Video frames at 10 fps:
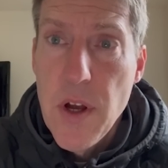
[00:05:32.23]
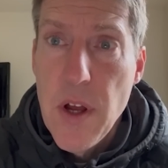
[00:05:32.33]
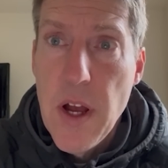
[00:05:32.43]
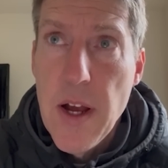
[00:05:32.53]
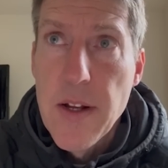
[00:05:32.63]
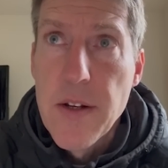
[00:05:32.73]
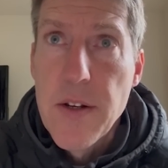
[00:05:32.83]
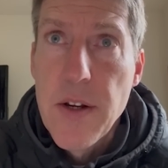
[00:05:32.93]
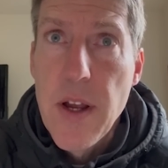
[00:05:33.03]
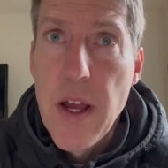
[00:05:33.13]
and
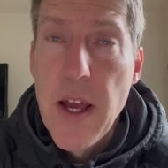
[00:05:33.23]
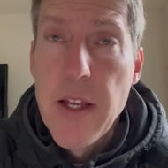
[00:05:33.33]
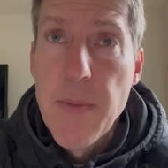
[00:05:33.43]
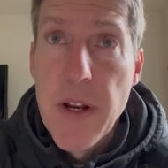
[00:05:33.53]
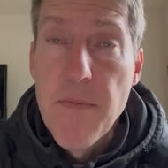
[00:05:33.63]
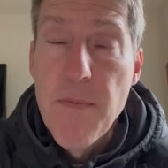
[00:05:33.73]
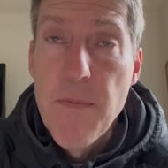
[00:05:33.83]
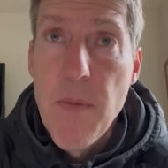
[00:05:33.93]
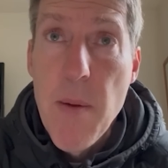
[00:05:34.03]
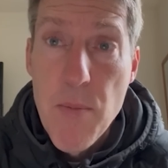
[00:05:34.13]
he's made an
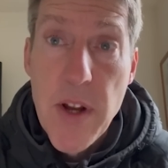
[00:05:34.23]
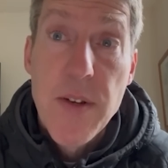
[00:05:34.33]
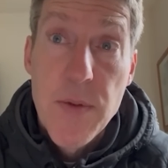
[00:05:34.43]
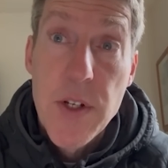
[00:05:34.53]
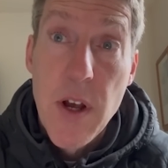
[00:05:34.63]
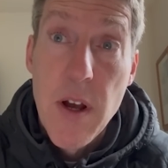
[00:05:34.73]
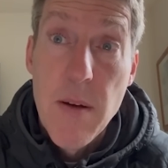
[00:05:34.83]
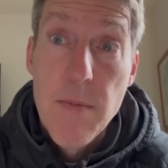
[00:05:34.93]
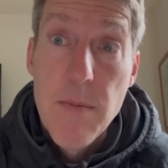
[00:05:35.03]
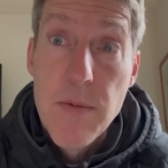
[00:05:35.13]
impressive start
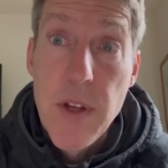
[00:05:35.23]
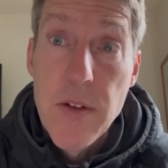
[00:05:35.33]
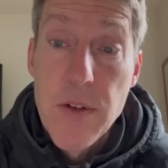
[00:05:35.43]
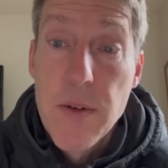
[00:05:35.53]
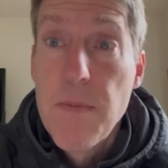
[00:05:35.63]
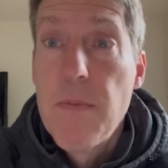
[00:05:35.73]
since